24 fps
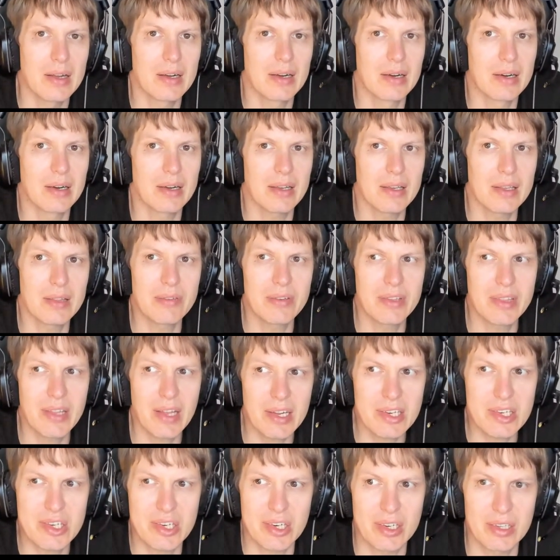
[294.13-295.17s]
Uh, in the
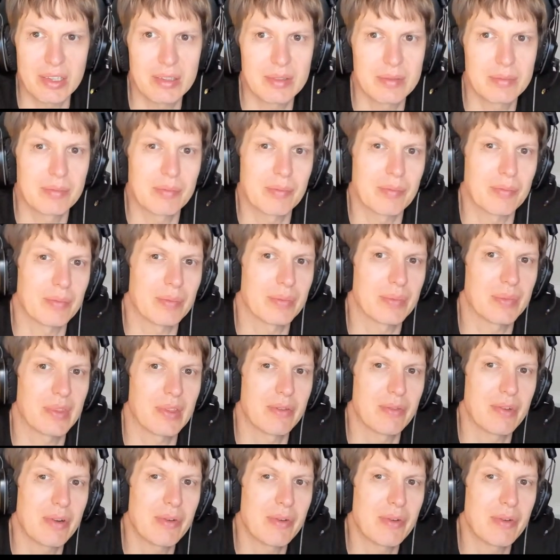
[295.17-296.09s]
nutshell, mm, mm-hmm.